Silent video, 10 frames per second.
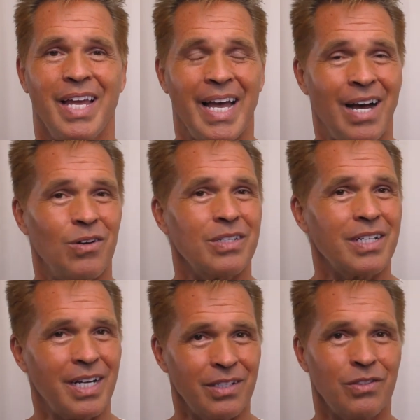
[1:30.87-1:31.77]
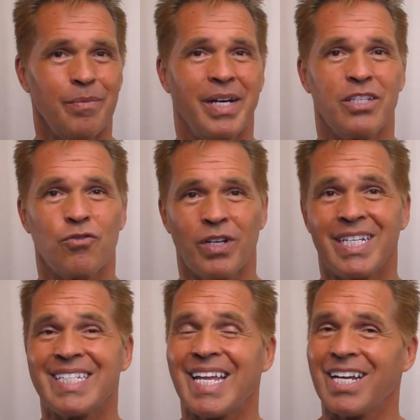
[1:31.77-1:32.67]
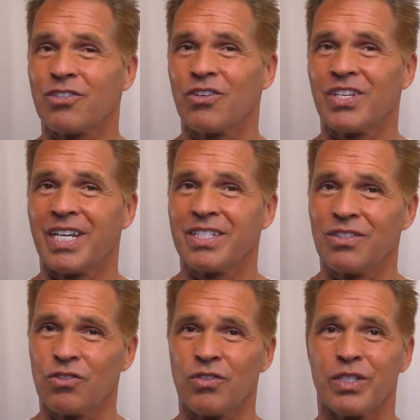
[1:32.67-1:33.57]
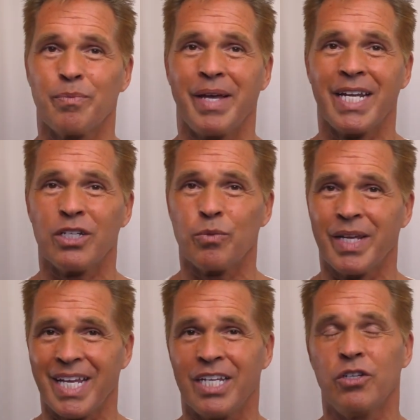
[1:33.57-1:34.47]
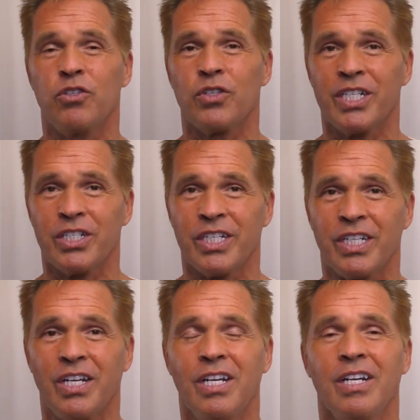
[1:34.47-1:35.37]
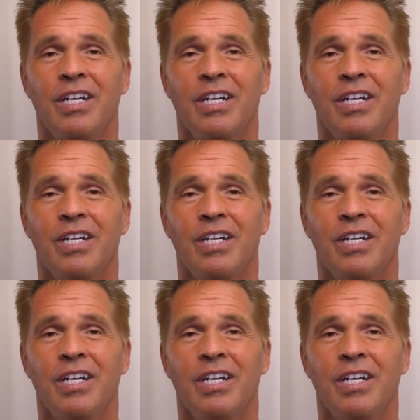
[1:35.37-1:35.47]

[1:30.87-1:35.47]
How customized rest, exercise, and stress management and nutrition